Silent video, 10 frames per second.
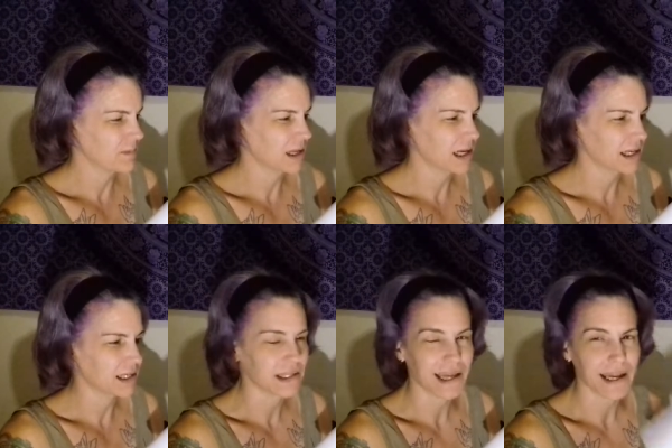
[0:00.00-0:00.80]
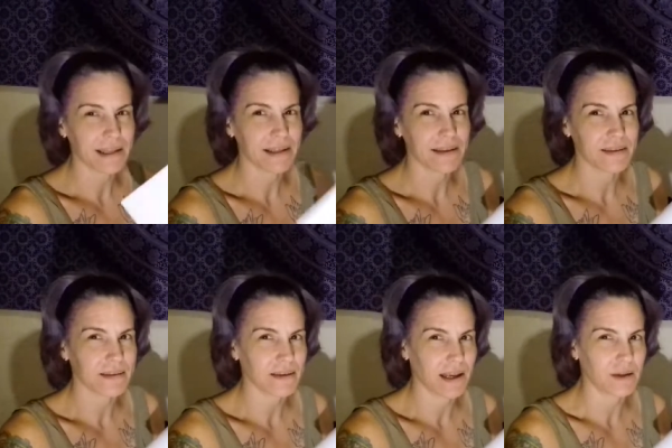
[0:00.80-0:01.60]
and I can take this
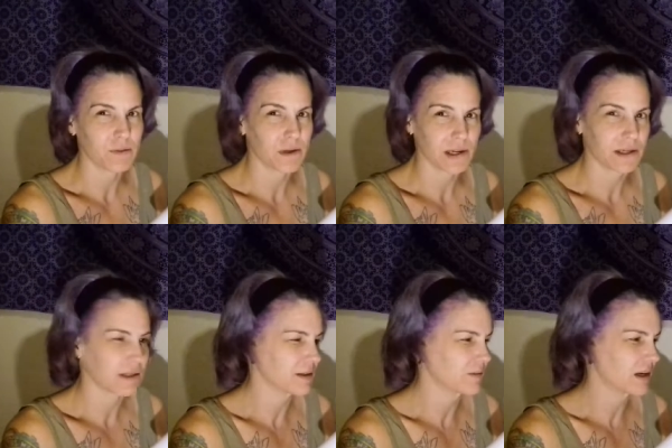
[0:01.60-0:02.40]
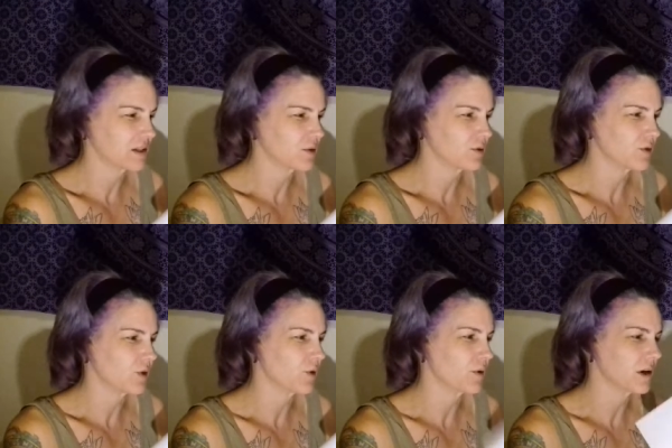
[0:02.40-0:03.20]
anywhere if I choose to
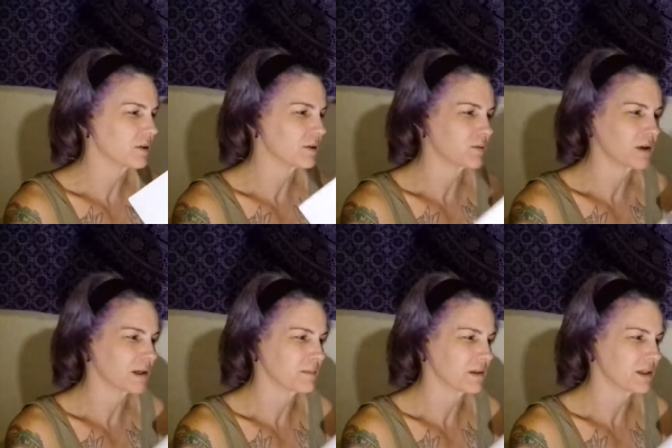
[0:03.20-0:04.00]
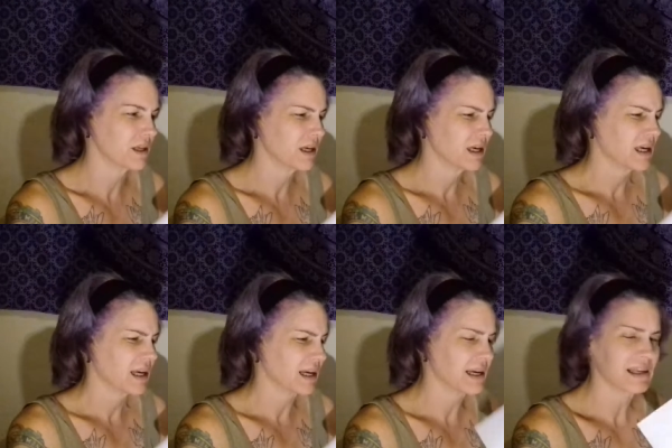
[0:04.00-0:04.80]
go elsewhere. But
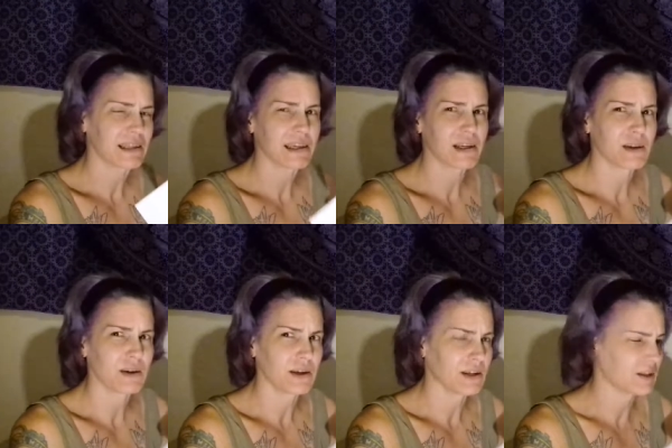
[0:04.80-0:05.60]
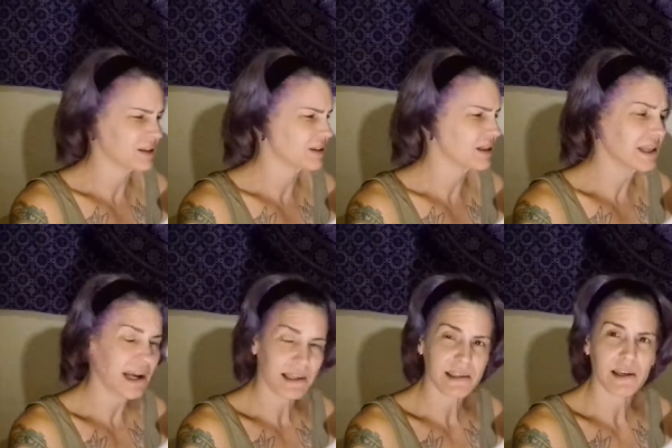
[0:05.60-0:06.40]
I gotta say, the
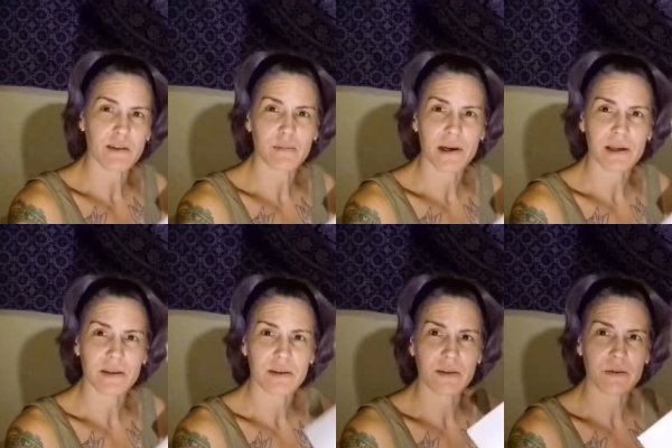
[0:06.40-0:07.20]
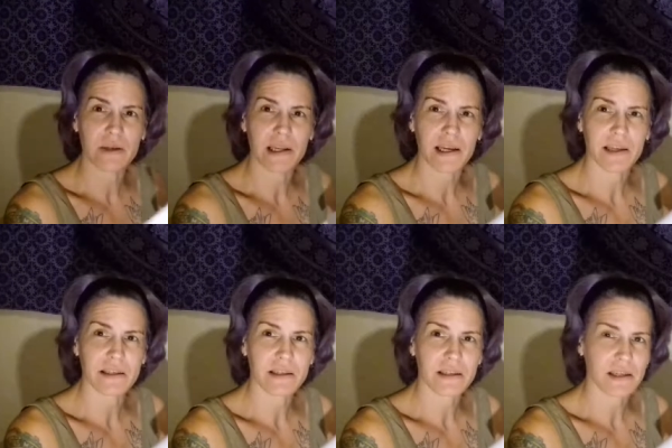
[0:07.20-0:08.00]
last day of my 3
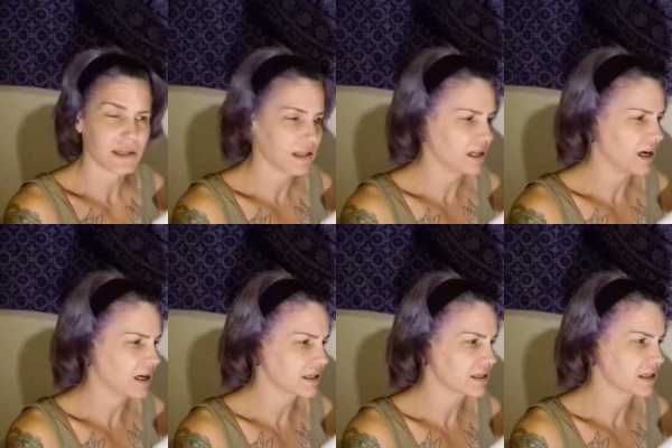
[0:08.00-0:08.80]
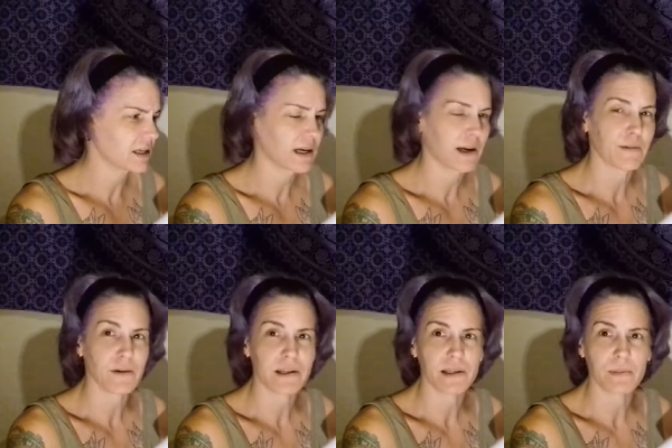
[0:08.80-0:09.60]
days in Aachen there, I
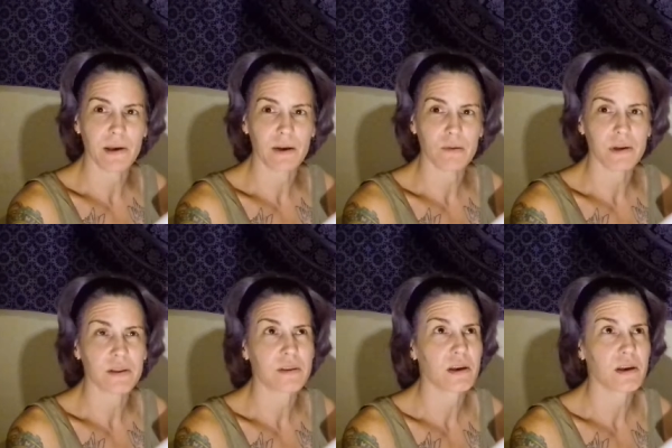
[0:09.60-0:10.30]
finally met with